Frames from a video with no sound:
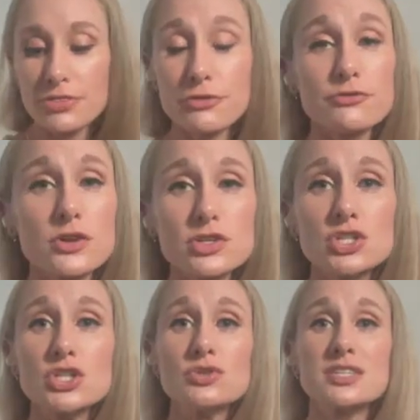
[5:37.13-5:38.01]
The first
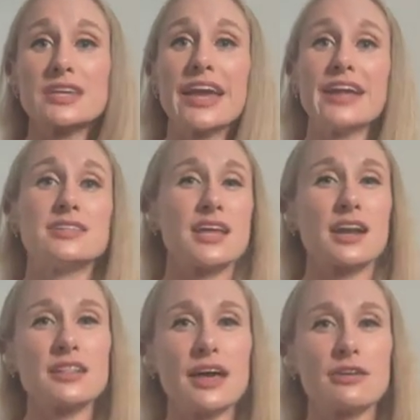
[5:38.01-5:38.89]
two skeins had
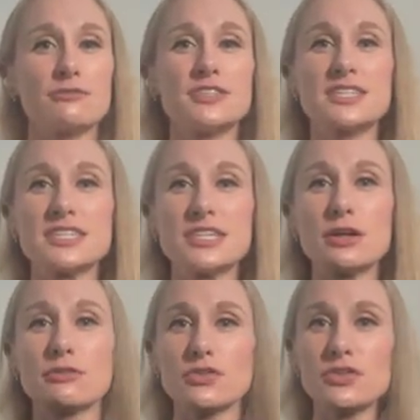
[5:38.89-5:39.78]
a lot of
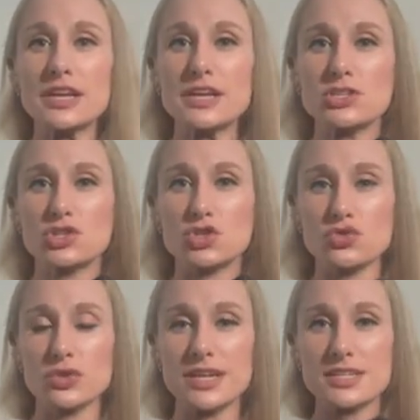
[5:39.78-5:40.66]
silvery
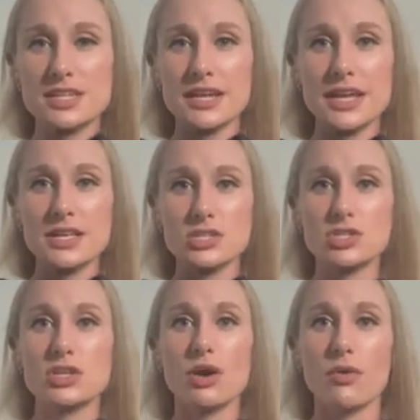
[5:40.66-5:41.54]
streaks in it,
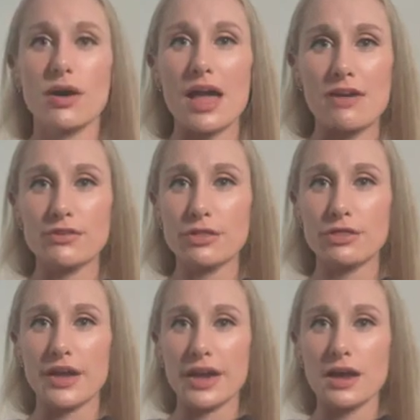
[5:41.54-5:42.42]
so
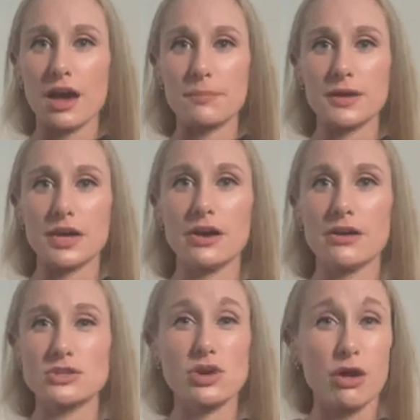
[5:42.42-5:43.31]
everything up here
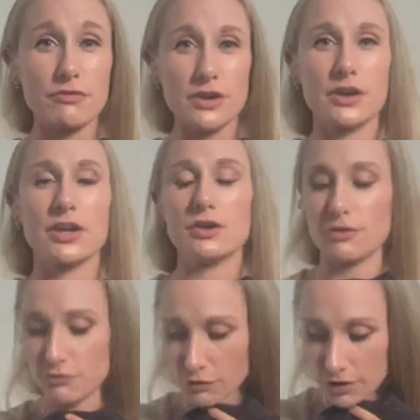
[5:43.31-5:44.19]
is all very
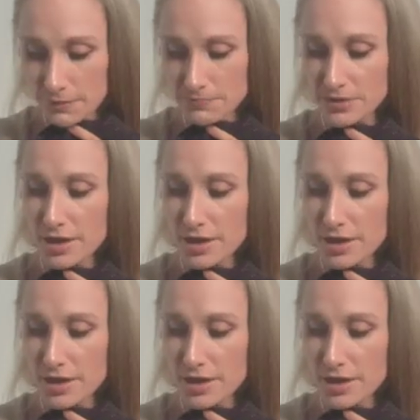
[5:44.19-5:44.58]
uniform.